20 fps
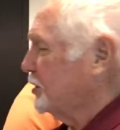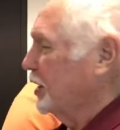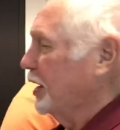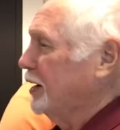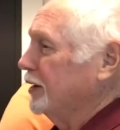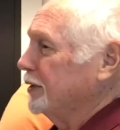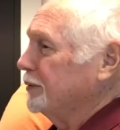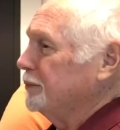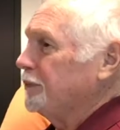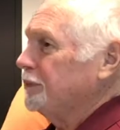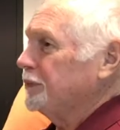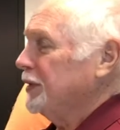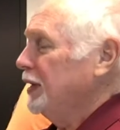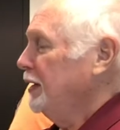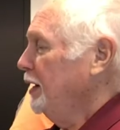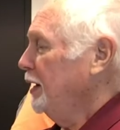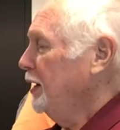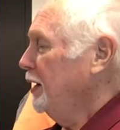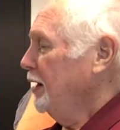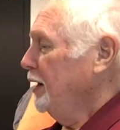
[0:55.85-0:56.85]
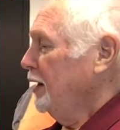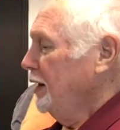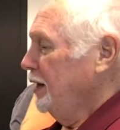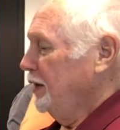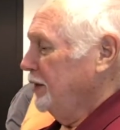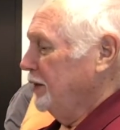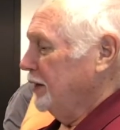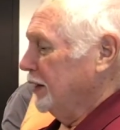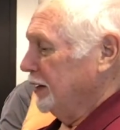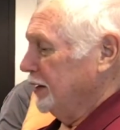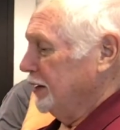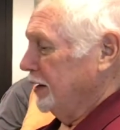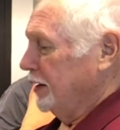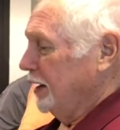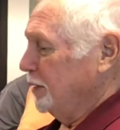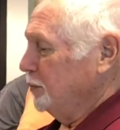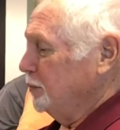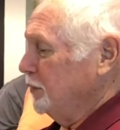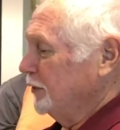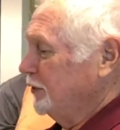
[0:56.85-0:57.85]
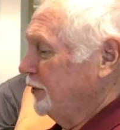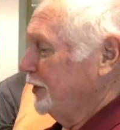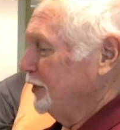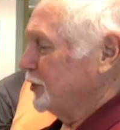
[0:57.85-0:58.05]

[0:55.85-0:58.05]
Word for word: part of our program they are